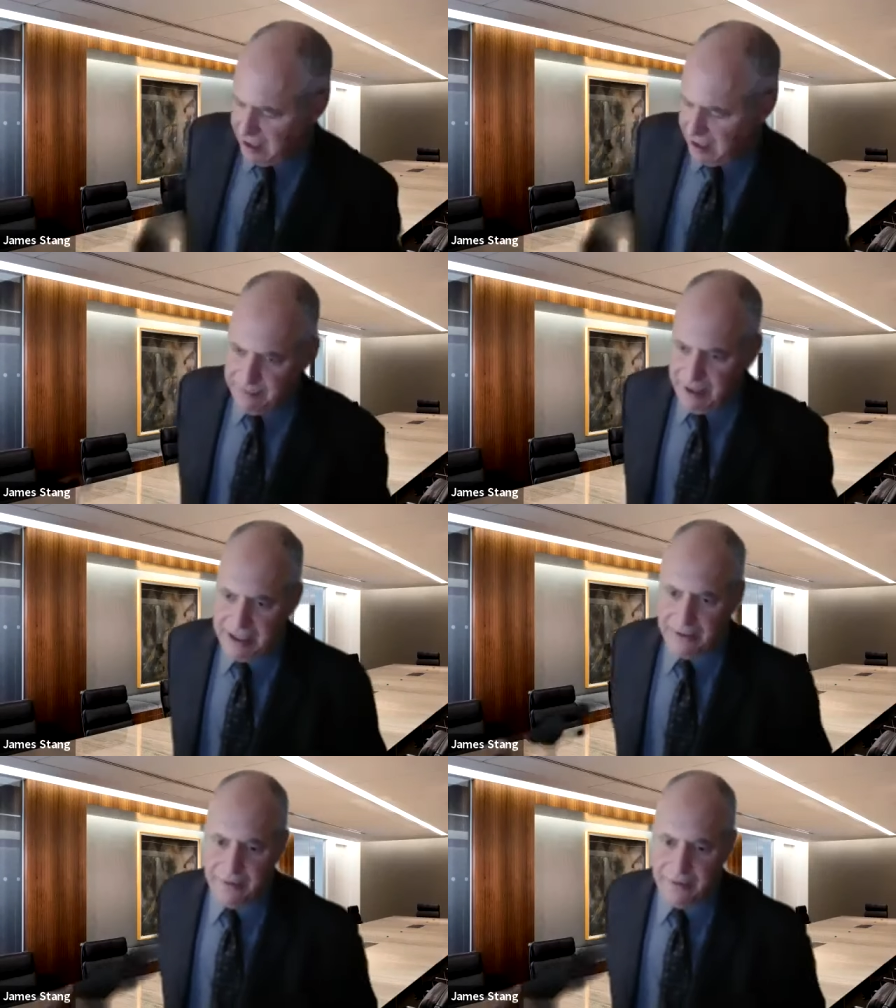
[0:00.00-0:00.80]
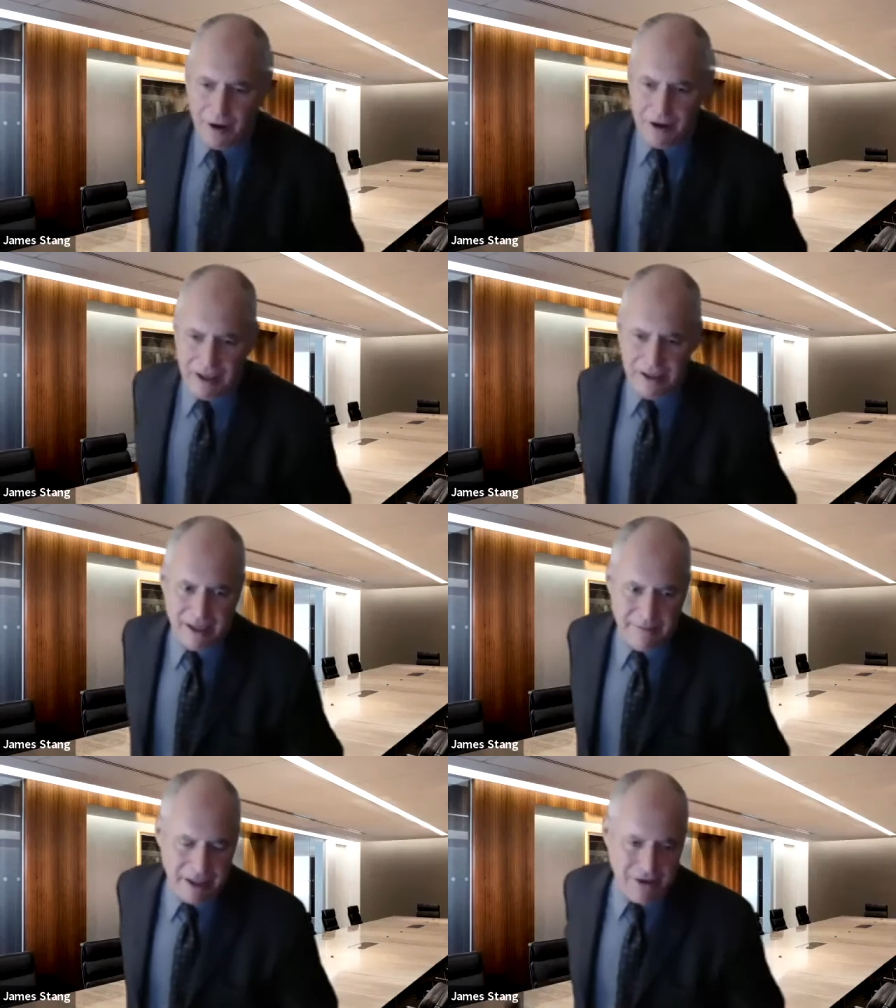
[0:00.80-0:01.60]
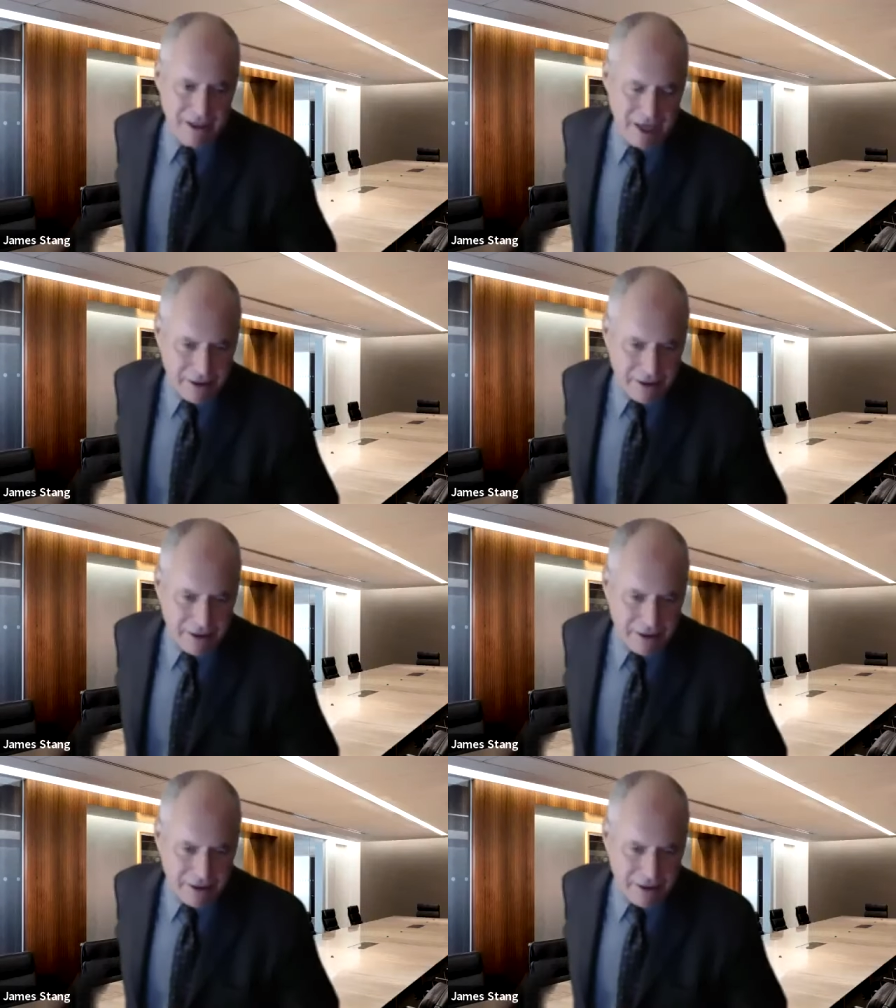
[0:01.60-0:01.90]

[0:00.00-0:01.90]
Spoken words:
And by different parties, I mean the